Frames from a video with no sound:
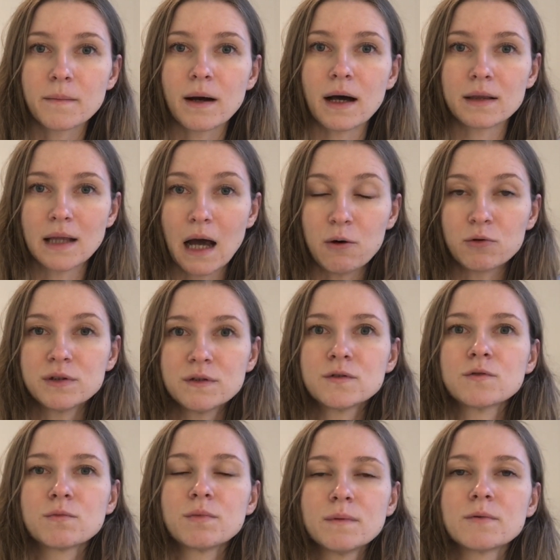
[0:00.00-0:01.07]
allowed
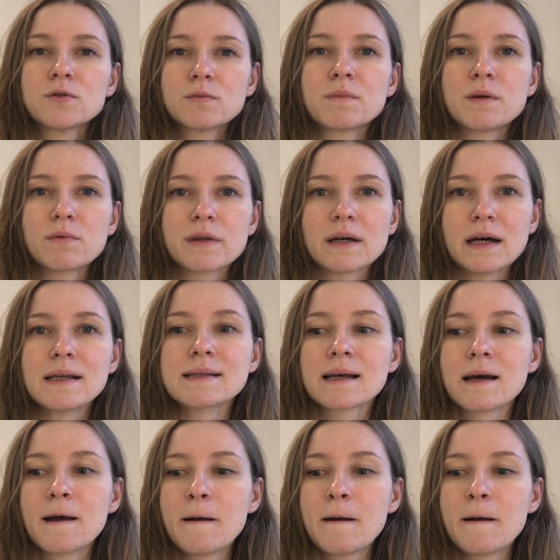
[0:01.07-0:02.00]
to be to be with us